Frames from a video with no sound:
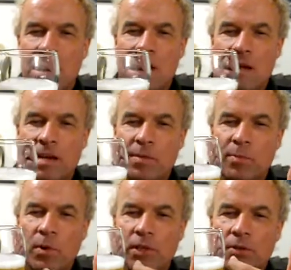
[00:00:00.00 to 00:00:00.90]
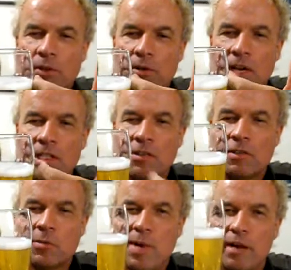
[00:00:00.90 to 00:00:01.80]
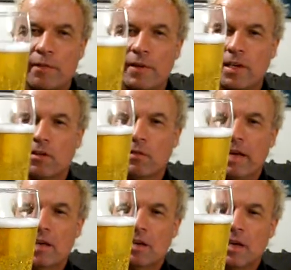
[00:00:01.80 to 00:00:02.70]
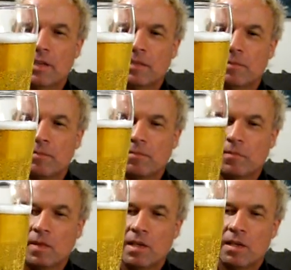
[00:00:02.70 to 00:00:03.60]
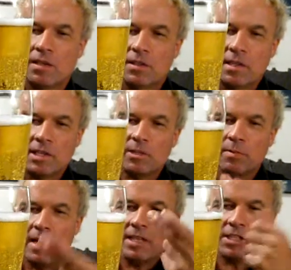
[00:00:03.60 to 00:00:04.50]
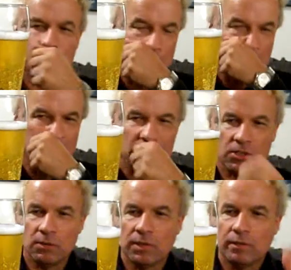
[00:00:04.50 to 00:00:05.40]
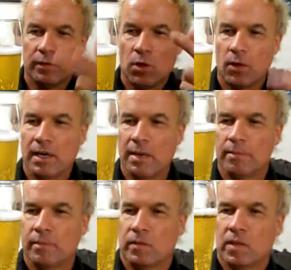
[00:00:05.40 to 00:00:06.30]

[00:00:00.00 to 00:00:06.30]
I didn't pour it too aggressive. It's about a finger of head on it. Got some nice, the bubbles are really flowing up.